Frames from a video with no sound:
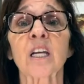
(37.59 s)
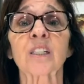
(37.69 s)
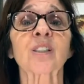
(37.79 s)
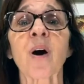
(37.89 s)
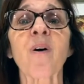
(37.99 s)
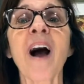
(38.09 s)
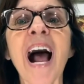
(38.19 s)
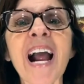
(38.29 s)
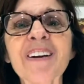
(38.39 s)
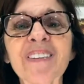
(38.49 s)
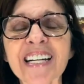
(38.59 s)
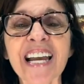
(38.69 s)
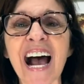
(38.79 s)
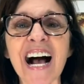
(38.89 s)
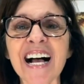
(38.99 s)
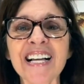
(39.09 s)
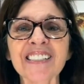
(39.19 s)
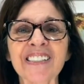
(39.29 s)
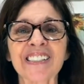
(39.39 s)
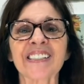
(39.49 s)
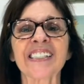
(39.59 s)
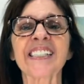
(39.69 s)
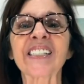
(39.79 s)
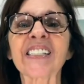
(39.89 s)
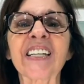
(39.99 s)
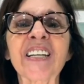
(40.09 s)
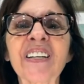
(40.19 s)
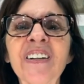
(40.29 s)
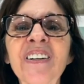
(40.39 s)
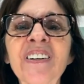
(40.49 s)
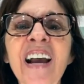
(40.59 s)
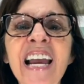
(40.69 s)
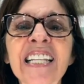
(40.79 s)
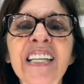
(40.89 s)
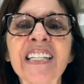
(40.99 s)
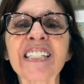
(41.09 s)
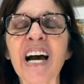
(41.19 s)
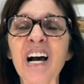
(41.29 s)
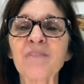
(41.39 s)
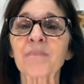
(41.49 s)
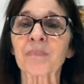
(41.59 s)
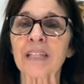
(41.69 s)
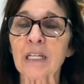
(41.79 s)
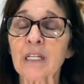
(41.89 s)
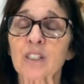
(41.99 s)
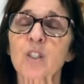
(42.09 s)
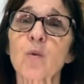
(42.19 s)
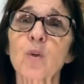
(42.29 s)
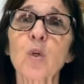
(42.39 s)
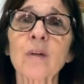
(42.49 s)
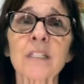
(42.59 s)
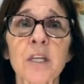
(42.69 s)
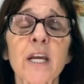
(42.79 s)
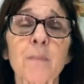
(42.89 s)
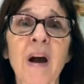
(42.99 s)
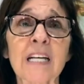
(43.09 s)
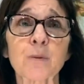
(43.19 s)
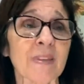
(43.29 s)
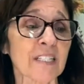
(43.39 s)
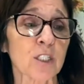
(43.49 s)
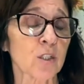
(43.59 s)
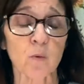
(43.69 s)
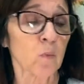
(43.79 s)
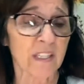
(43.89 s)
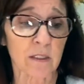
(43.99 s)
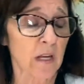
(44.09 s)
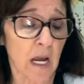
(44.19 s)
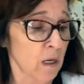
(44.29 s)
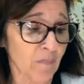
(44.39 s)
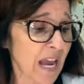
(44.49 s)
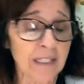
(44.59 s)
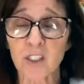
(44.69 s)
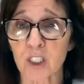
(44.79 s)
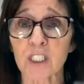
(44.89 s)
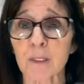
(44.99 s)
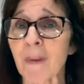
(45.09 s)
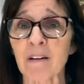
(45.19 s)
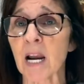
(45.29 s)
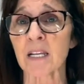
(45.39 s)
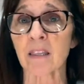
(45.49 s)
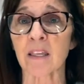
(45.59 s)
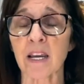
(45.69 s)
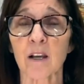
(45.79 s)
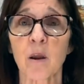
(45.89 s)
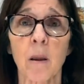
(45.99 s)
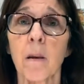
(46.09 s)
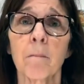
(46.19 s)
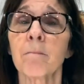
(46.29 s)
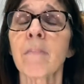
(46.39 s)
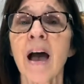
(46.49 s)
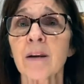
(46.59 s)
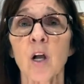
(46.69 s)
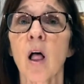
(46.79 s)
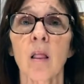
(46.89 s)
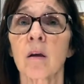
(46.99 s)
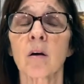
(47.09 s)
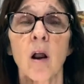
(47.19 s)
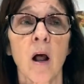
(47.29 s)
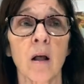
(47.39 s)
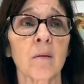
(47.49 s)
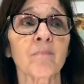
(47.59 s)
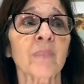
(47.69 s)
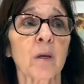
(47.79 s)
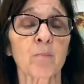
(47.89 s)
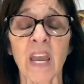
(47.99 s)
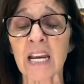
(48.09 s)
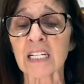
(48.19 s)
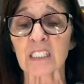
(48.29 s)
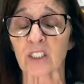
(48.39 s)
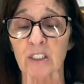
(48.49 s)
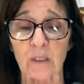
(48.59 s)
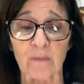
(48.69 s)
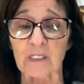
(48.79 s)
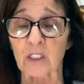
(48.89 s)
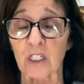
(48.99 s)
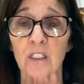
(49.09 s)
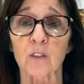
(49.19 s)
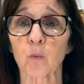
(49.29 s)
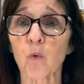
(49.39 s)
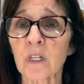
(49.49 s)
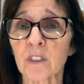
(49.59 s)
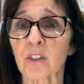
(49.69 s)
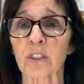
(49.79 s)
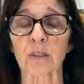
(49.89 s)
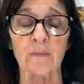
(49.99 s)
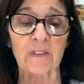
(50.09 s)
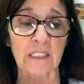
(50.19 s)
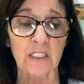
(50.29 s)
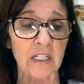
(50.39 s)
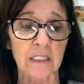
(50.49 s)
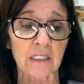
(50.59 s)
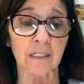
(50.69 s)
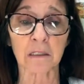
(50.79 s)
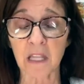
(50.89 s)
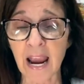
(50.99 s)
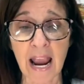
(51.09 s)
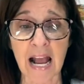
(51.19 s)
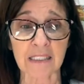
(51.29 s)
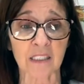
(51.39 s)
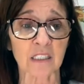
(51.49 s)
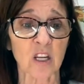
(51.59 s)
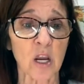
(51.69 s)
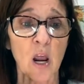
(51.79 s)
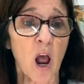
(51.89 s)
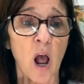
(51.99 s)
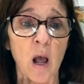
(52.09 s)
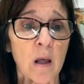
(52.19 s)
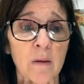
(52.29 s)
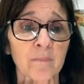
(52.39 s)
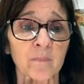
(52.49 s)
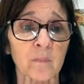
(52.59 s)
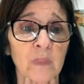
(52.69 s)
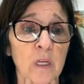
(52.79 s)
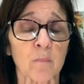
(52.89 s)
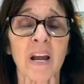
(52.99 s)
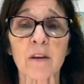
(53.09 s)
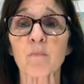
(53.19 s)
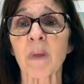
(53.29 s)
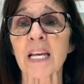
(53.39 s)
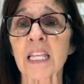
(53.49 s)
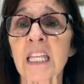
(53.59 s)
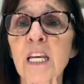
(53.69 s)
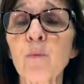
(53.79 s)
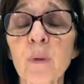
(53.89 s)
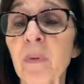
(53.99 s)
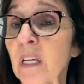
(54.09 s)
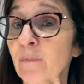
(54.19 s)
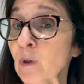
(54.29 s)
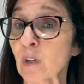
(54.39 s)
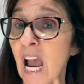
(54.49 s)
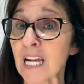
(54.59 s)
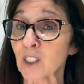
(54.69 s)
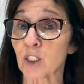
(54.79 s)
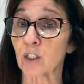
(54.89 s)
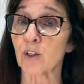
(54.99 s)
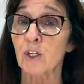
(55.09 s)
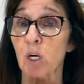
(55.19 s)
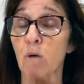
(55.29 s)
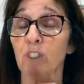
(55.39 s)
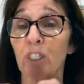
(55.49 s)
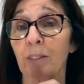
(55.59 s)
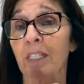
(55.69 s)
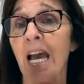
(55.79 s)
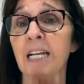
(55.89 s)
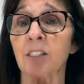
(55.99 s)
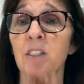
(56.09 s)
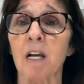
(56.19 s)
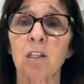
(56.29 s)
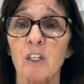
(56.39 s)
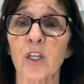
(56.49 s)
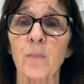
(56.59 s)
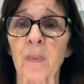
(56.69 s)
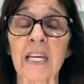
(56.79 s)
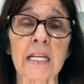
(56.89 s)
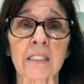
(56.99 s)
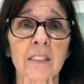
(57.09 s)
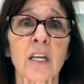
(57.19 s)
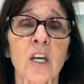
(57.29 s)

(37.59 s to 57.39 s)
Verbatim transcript: So hi, Raquel. Good to see you. Hey, Linda. So you can take paths with, with um, onto just about anything. Metal, um, painted surfaces, wood surfaces, glass. Um, my, my thing would be if you're not sure, you know, just test a little piece.